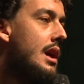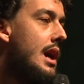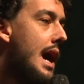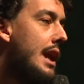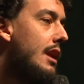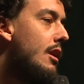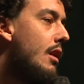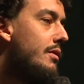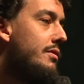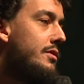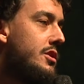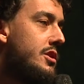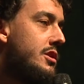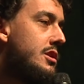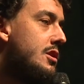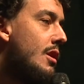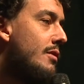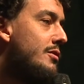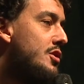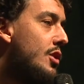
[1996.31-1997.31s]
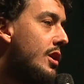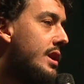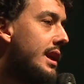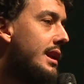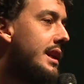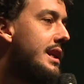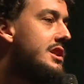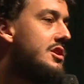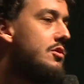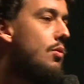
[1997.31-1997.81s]
and lots of
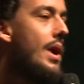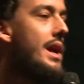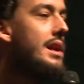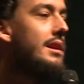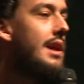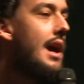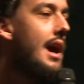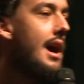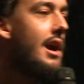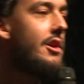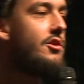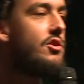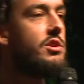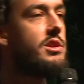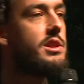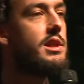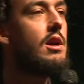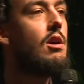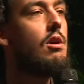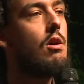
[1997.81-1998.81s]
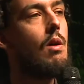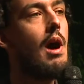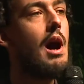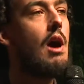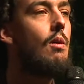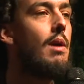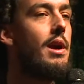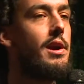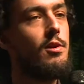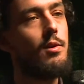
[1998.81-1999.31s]
journalists went there to see, oh,
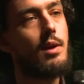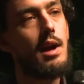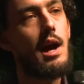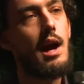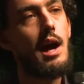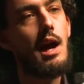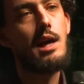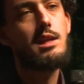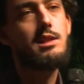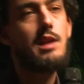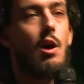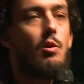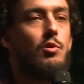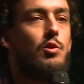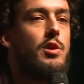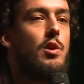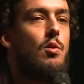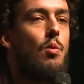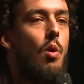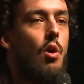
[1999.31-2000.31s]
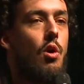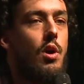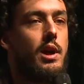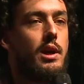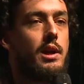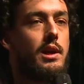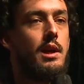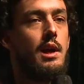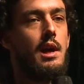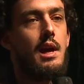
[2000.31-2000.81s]
how are you guys? How do you
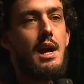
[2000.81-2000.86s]
work?